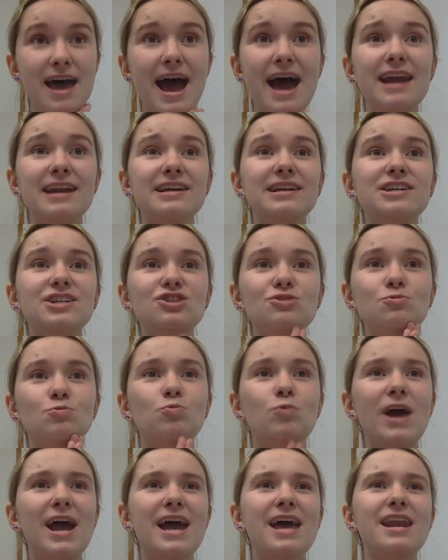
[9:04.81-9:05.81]
that is
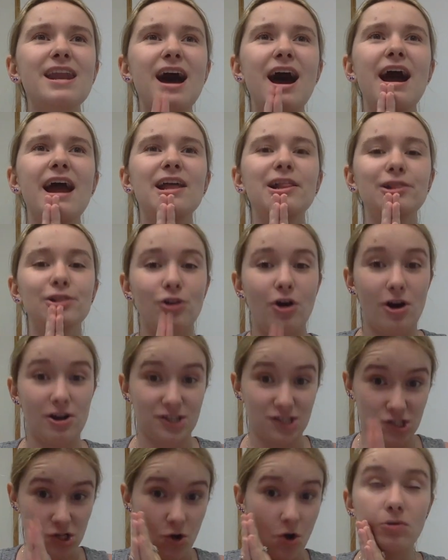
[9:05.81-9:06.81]
when I
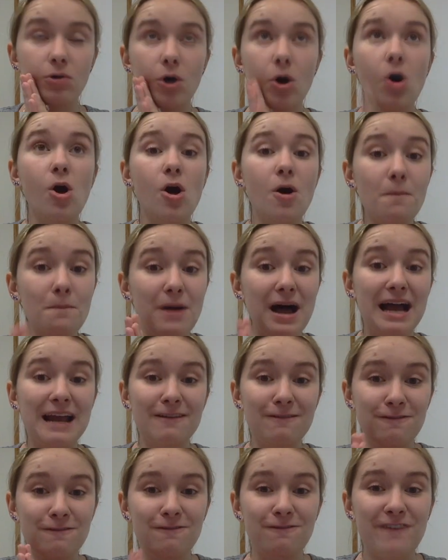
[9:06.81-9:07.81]
lost all my
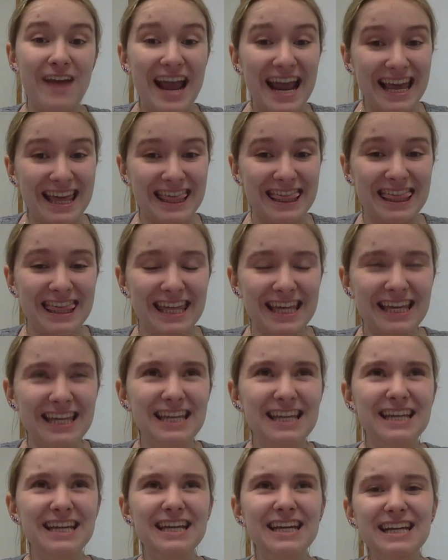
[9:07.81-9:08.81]
faith
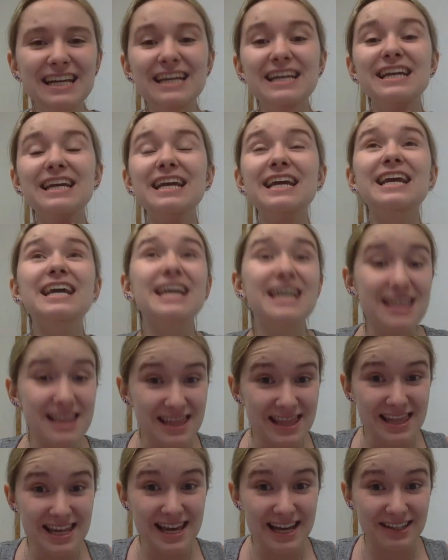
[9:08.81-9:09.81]

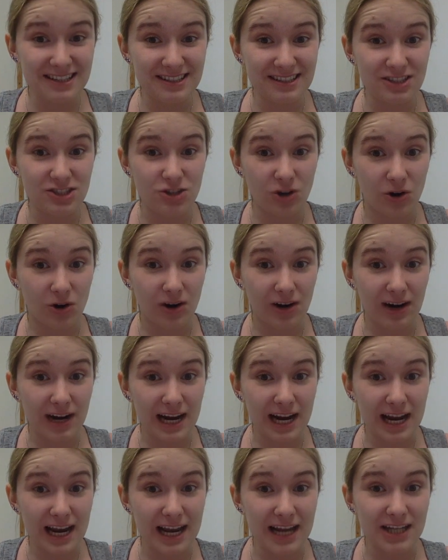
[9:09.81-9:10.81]
in this
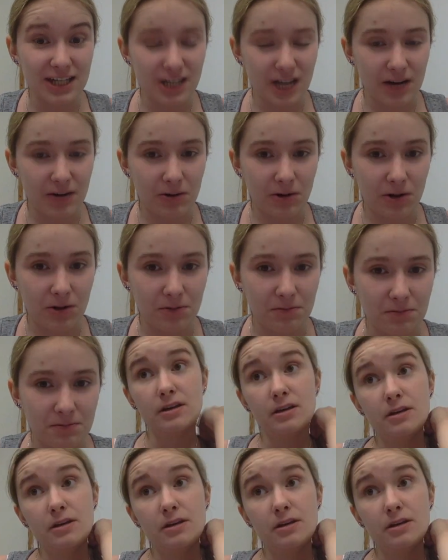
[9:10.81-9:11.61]
story in general.